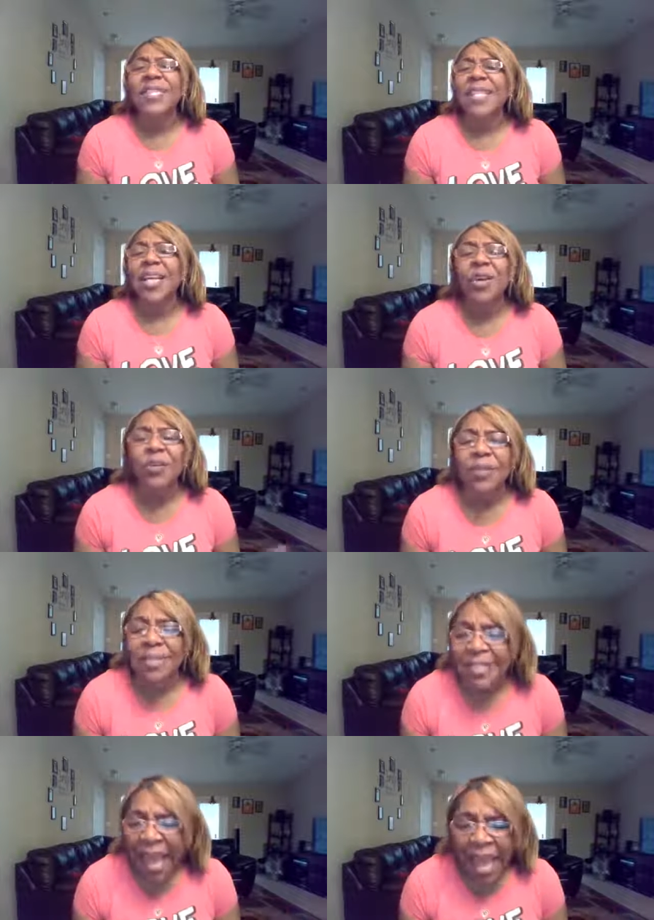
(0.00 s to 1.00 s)
single
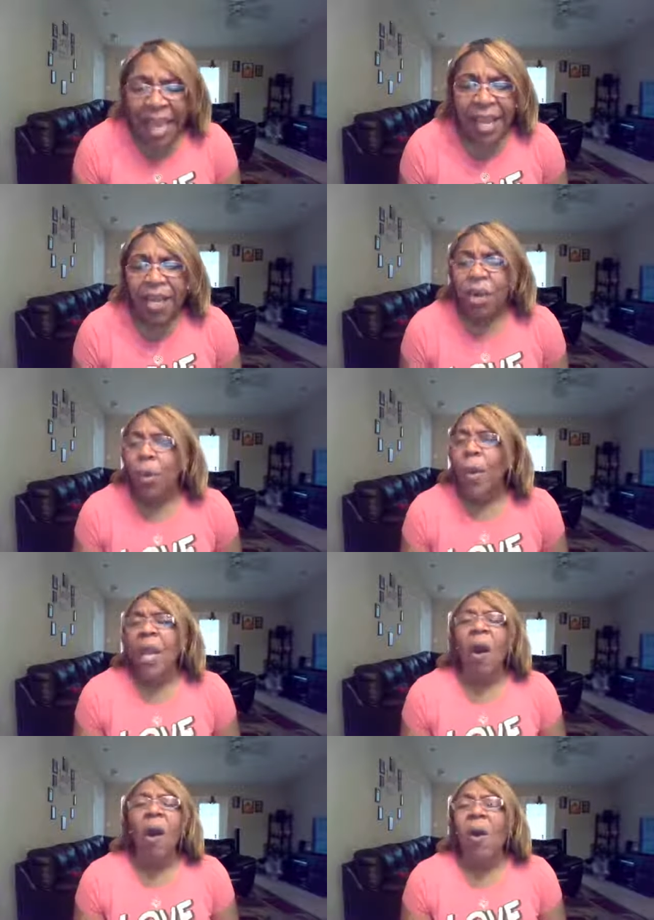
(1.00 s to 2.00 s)
day.
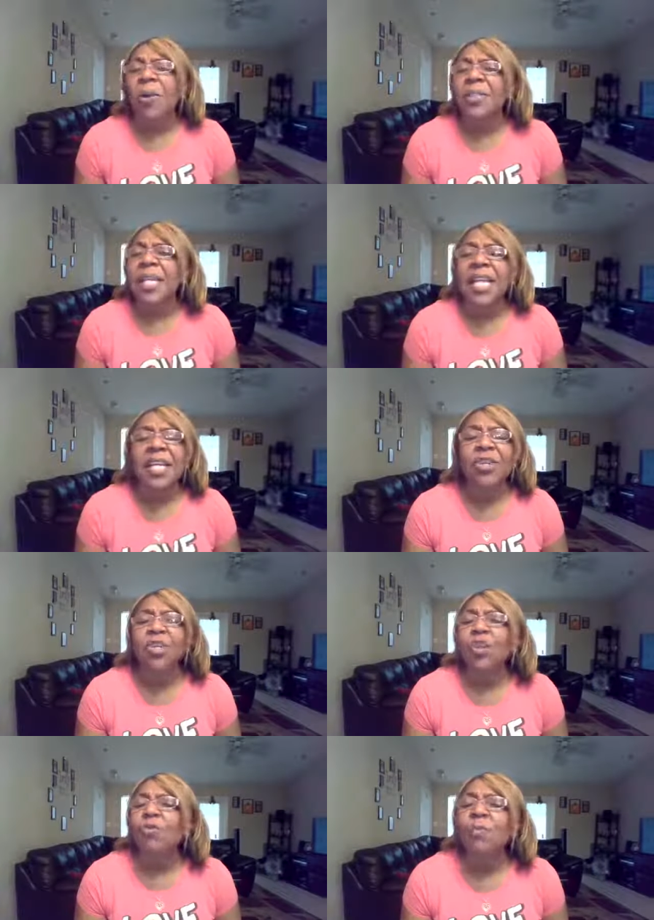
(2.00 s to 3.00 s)
We all need
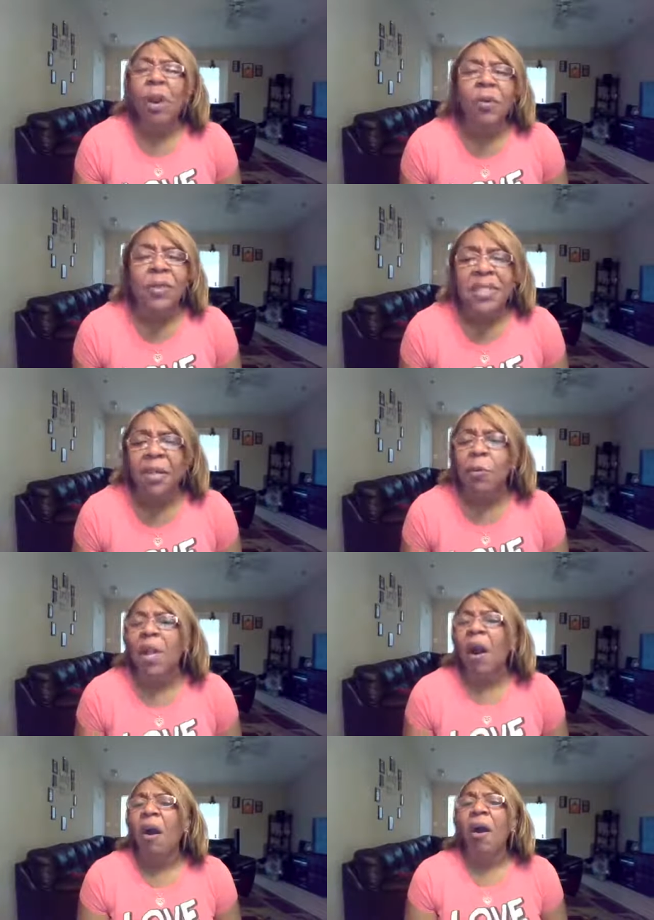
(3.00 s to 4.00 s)
new mercy.
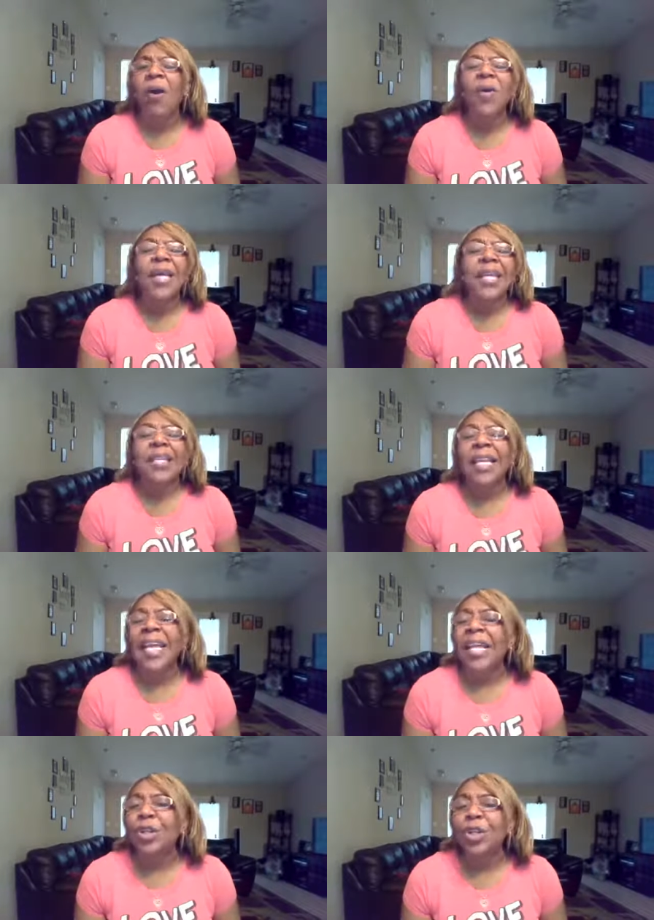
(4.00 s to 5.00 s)
We all
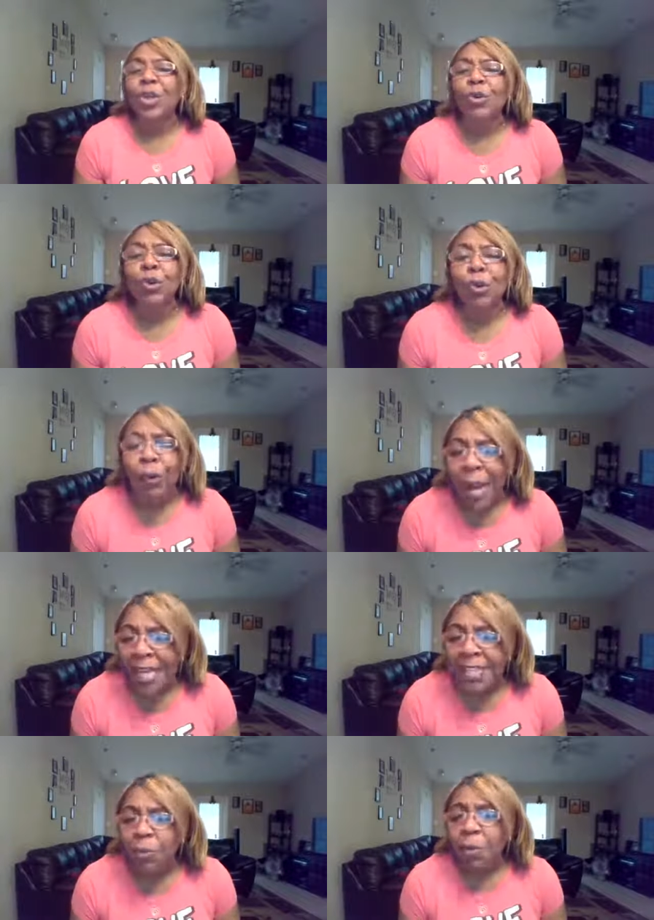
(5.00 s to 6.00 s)
need new
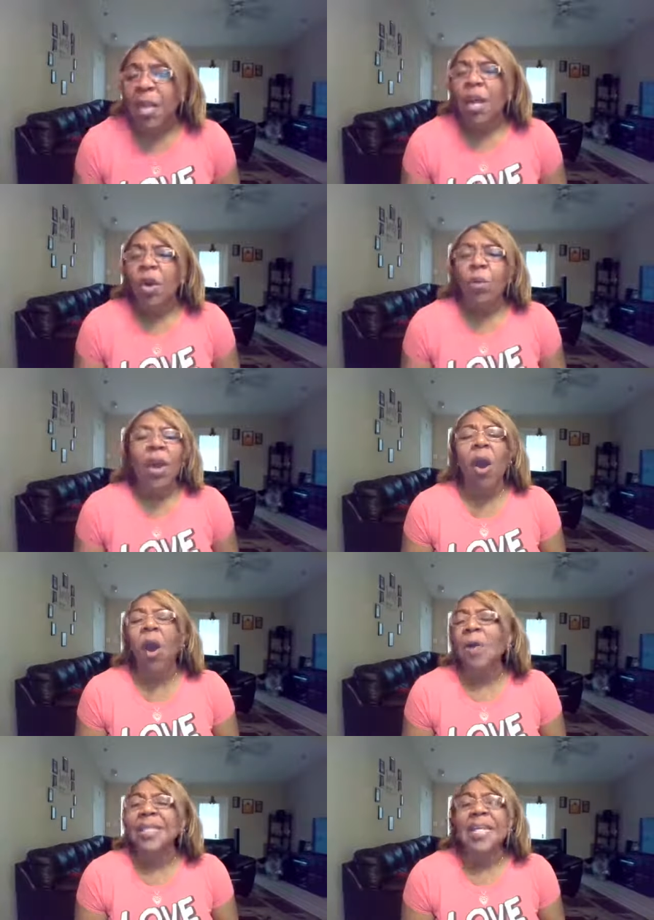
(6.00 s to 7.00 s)
grace. We we
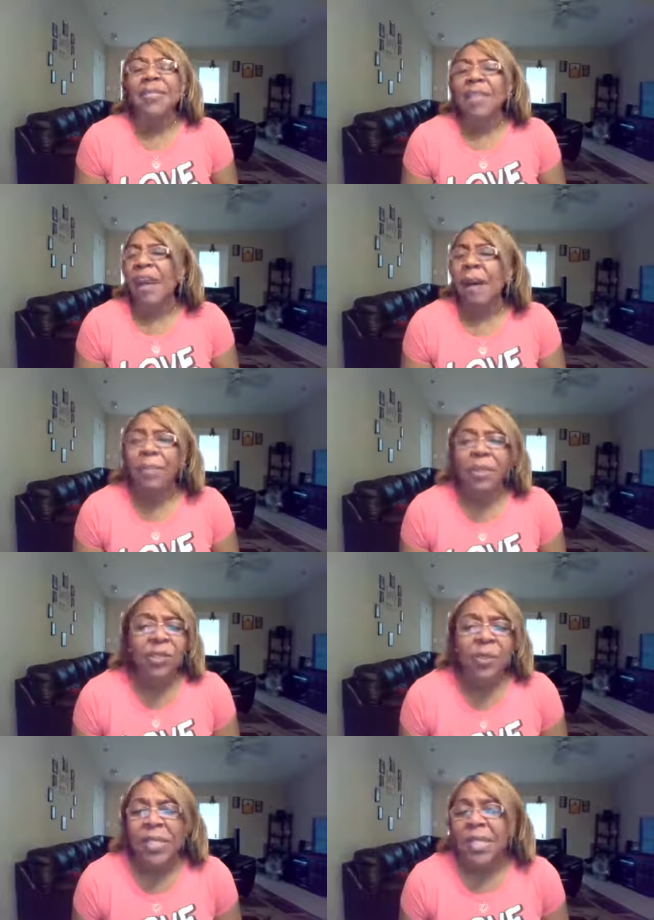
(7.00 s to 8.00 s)
all need the
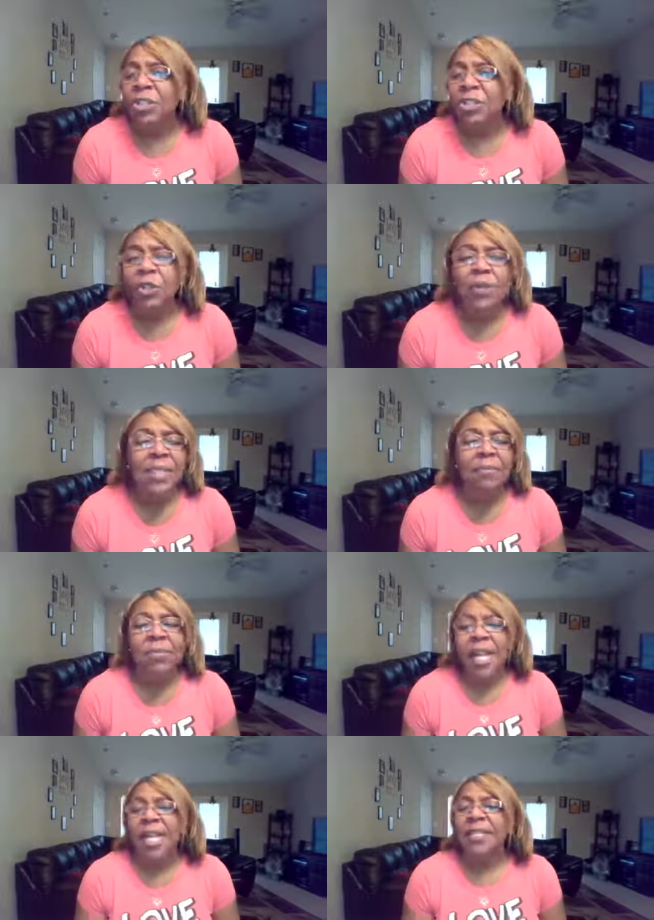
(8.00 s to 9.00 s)
opportunity to do
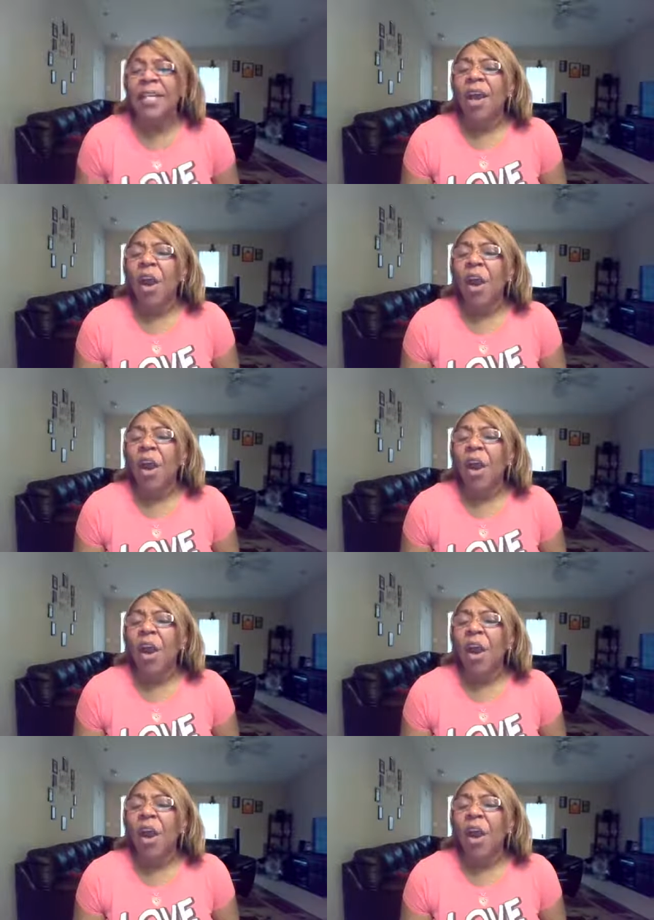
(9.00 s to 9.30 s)
some things